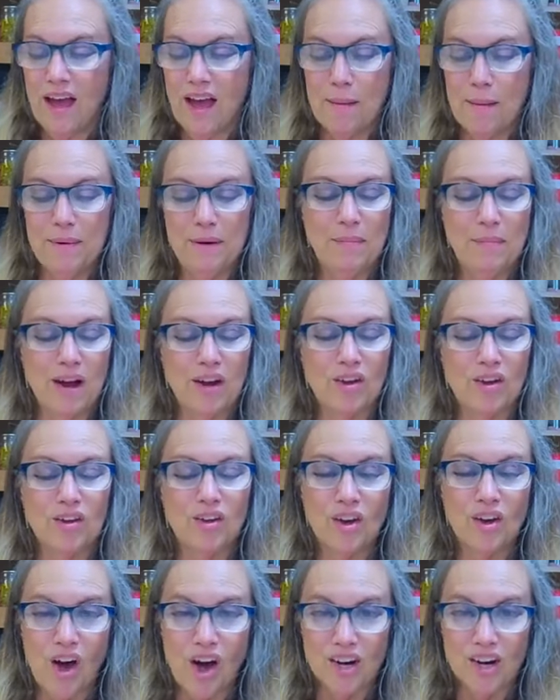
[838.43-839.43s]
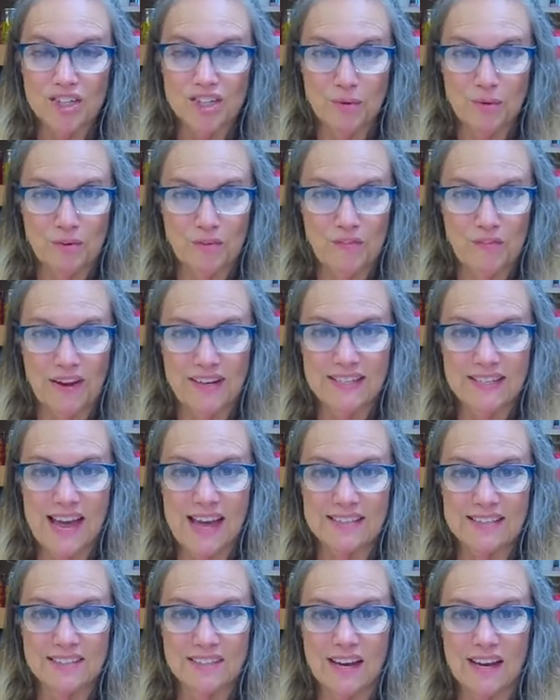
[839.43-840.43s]
I mean, my gosh, they were
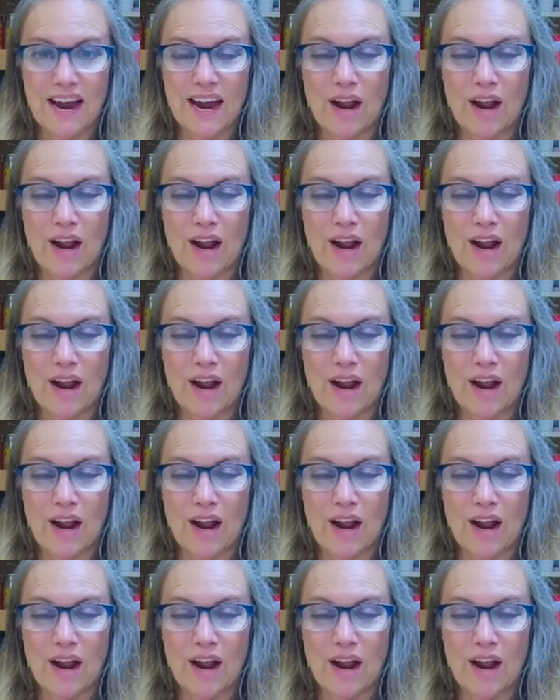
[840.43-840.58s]
fantastic.